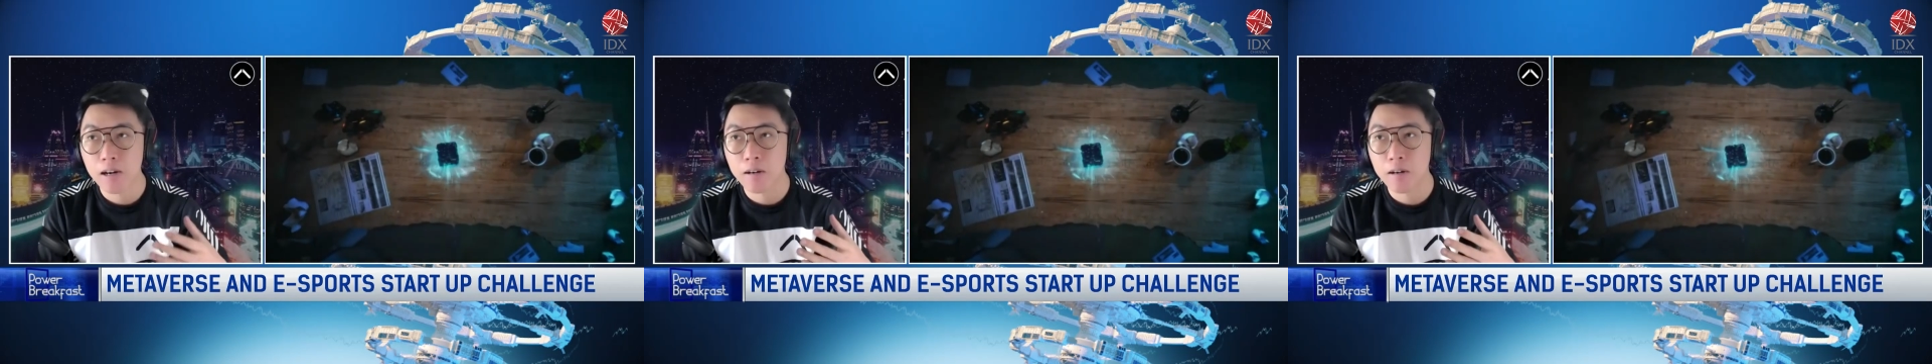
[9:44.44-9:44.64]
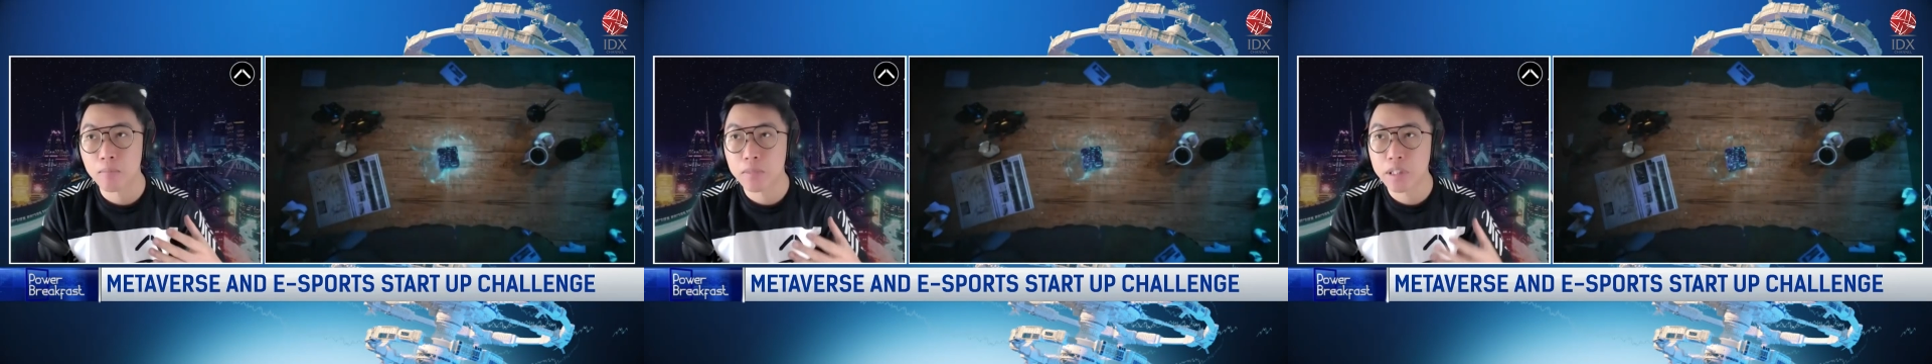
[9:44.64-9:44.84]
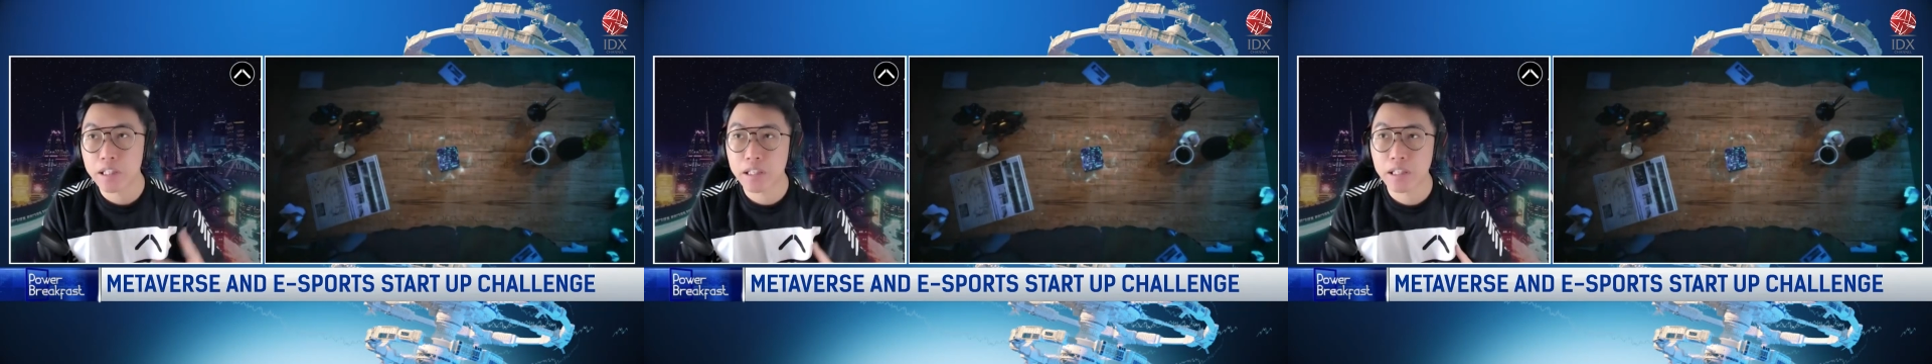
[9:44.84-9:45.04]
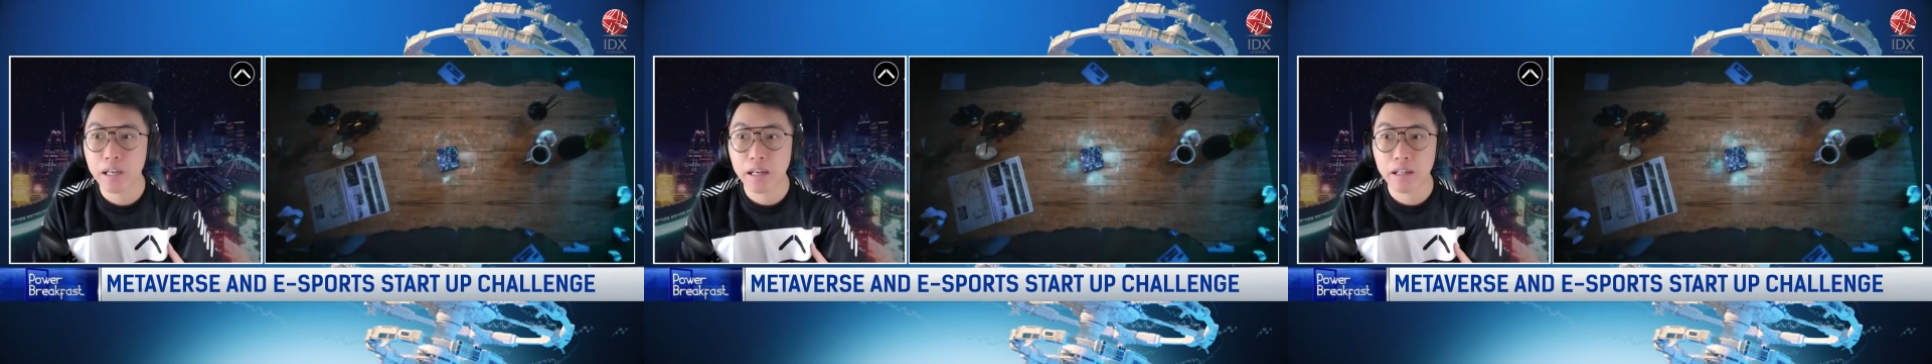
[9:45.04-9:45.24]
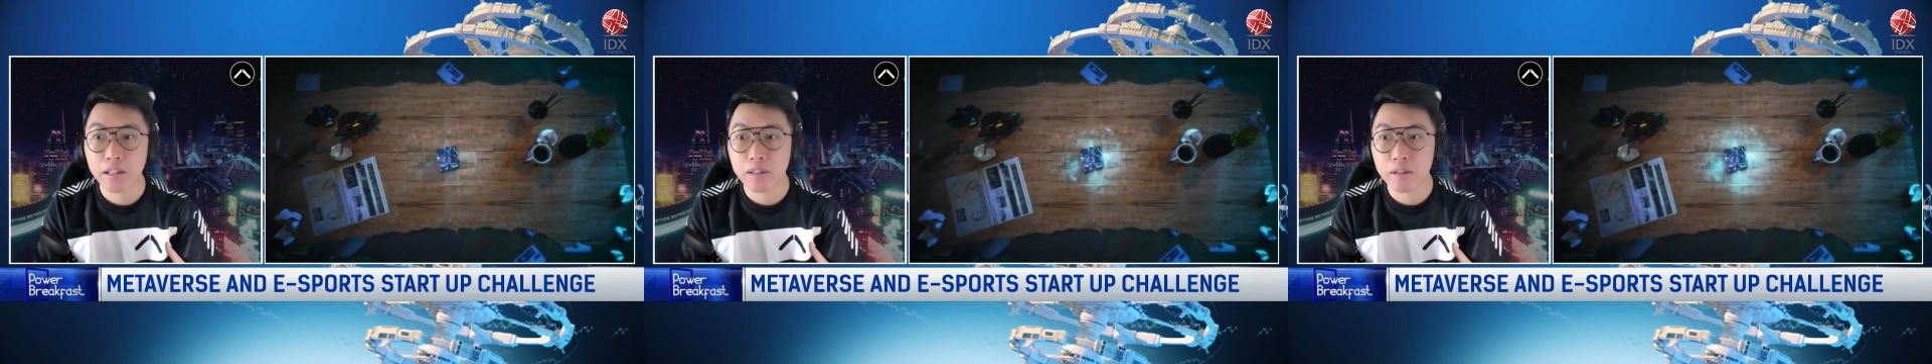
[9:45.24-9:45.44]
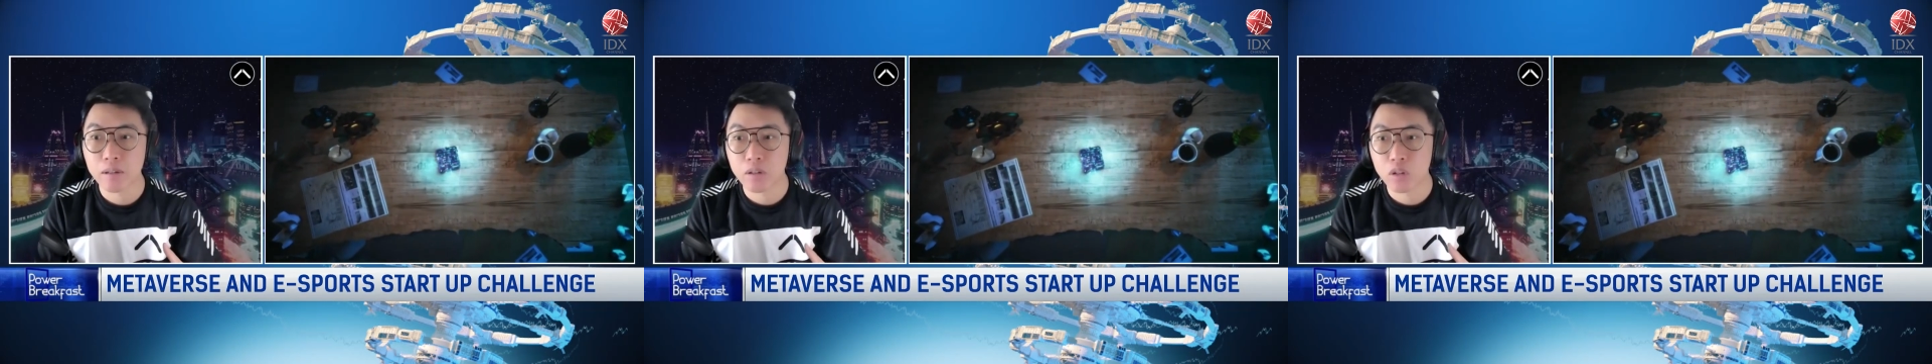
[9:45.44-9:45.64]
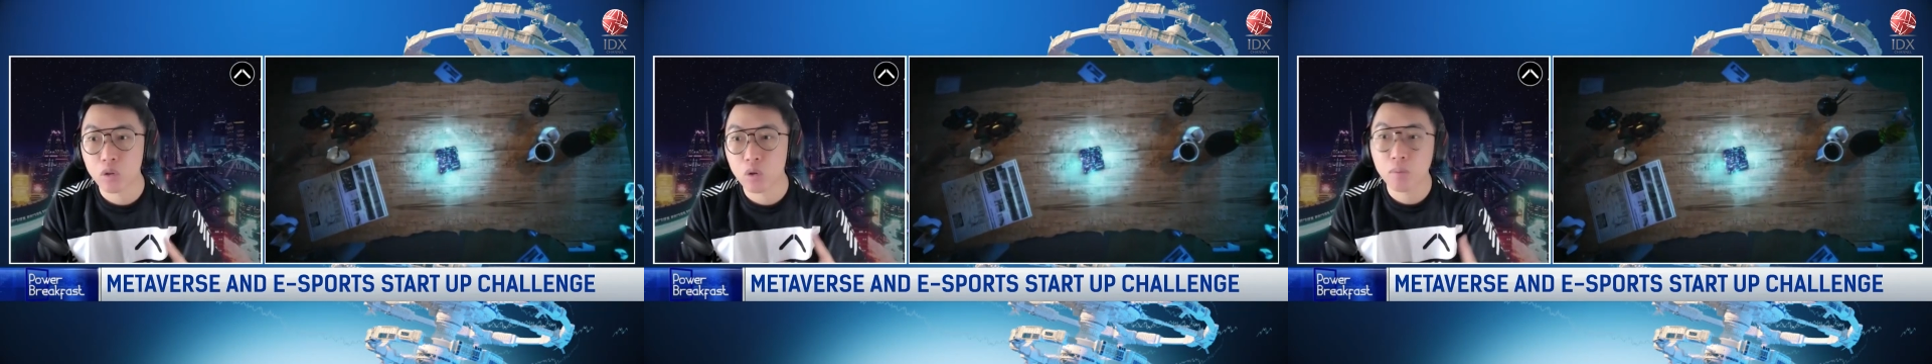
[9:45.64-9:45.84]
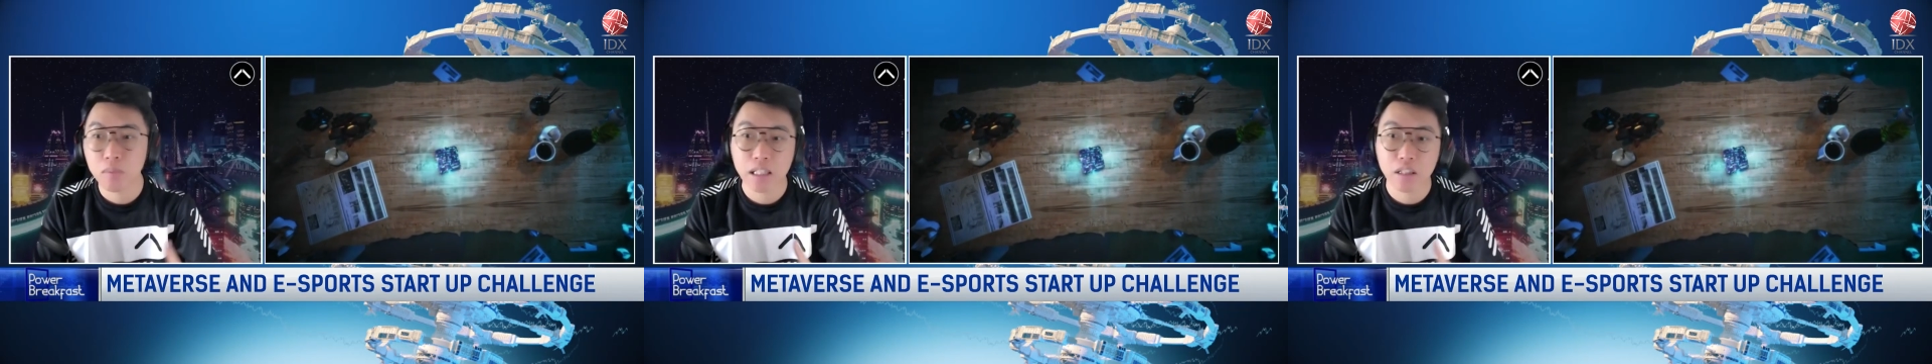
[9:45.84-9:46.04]
Me and
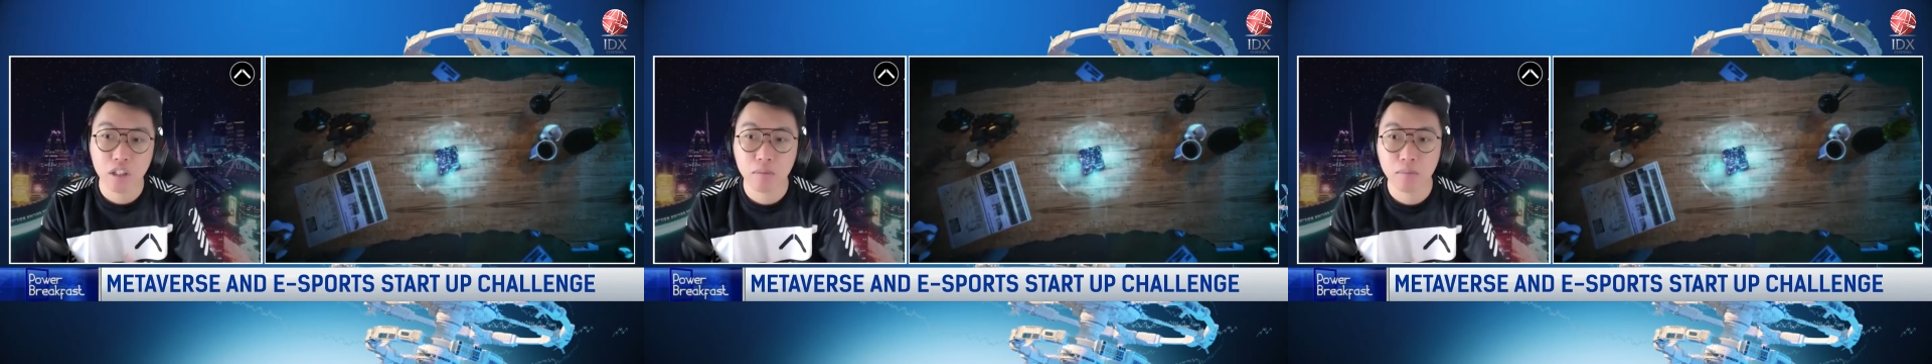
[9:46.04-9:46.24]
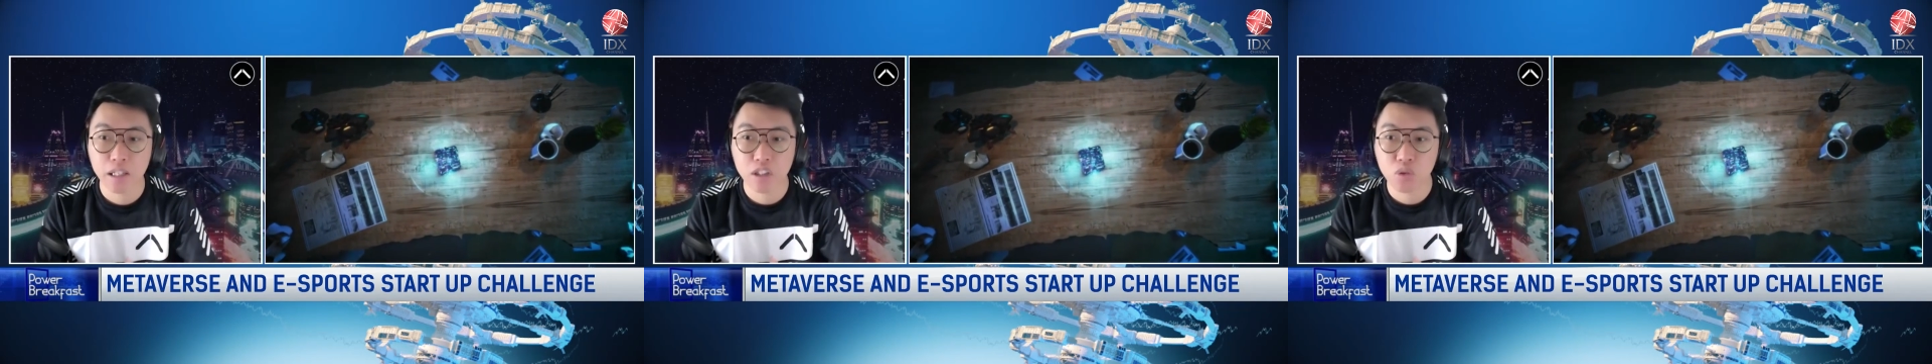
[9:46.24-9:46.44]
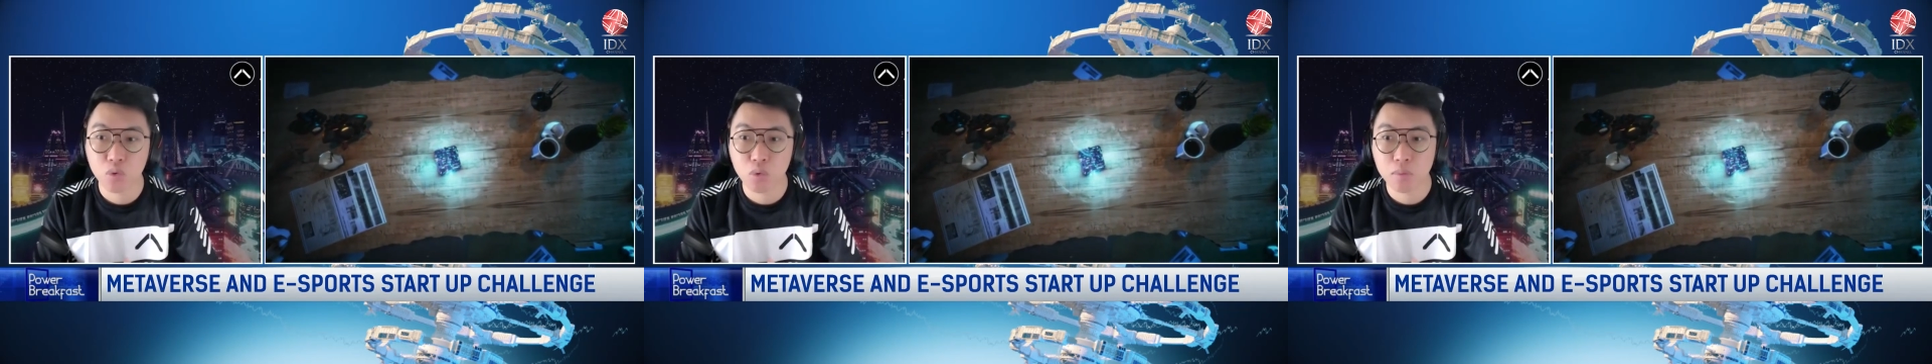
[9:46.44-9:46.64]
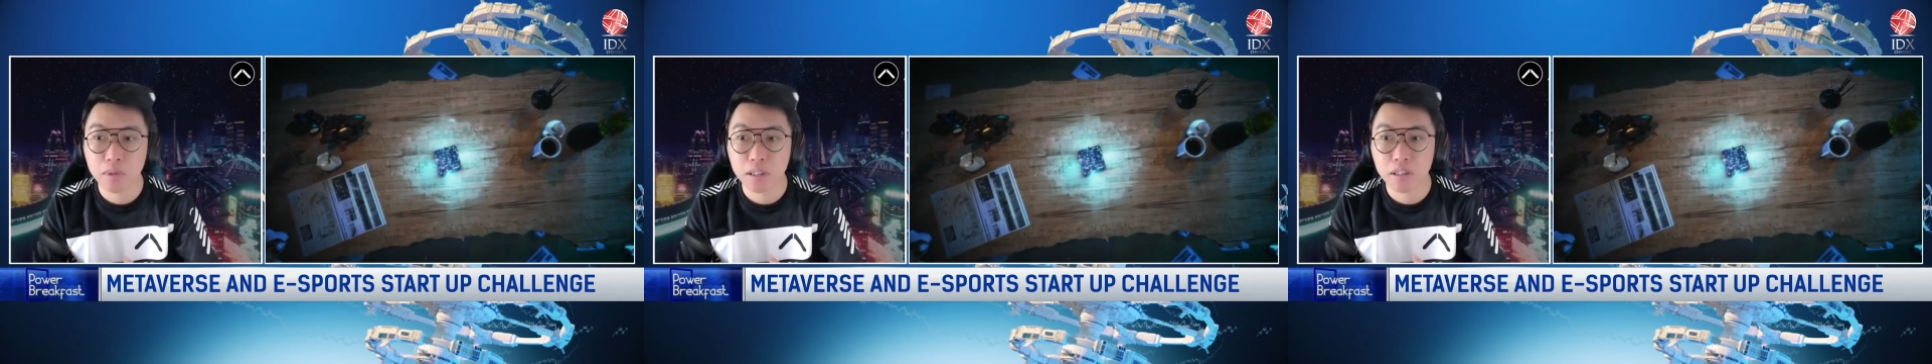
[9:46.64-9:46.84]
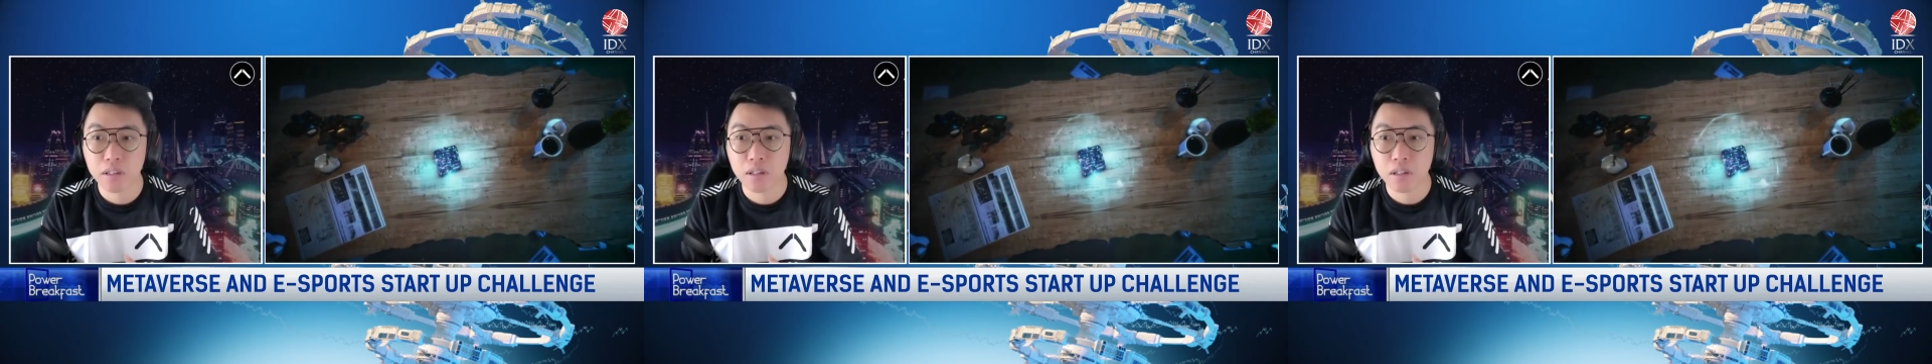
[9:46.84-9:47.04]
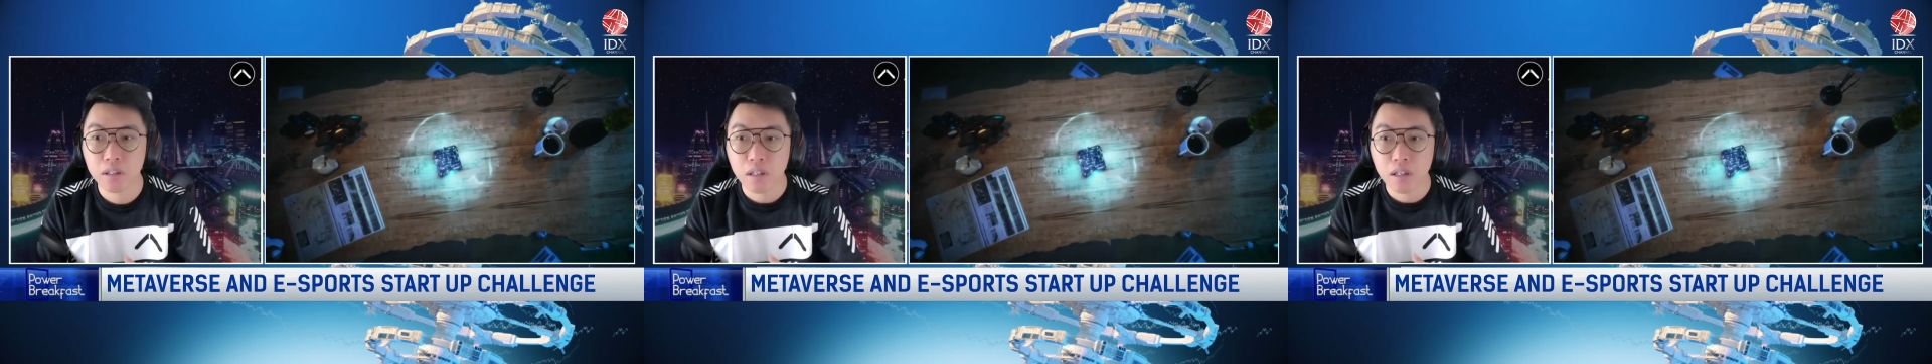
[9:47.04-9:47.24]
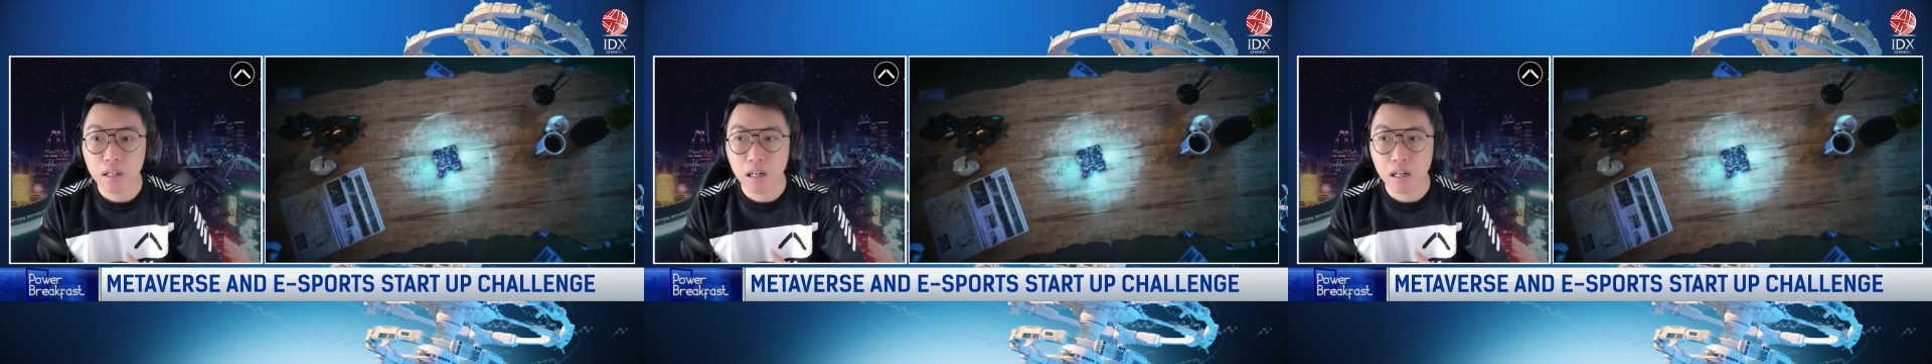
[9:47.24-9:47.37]
my teammates will be